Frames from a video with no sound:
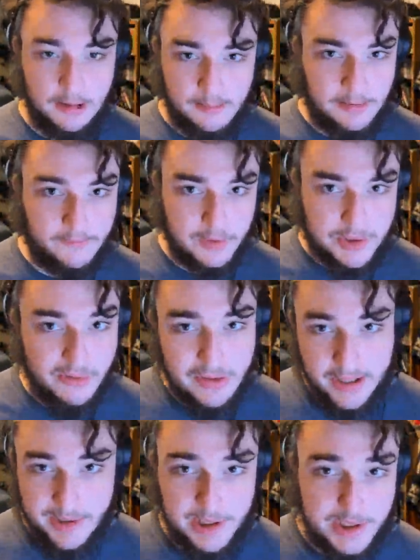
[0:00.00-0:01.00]
but for
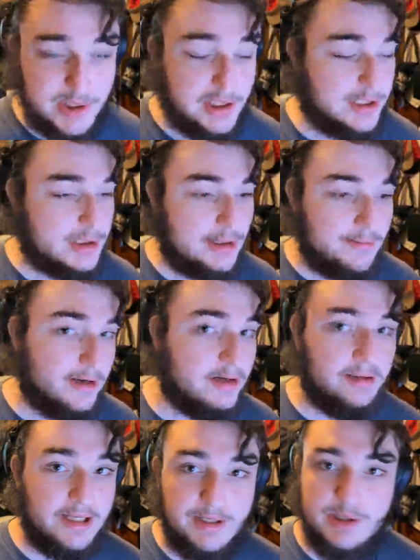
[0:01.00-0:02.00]
2006, I'm not gonna
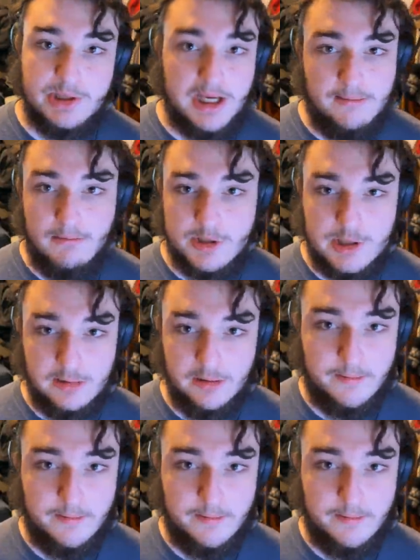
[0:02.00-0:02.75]
lie, this game doesn't look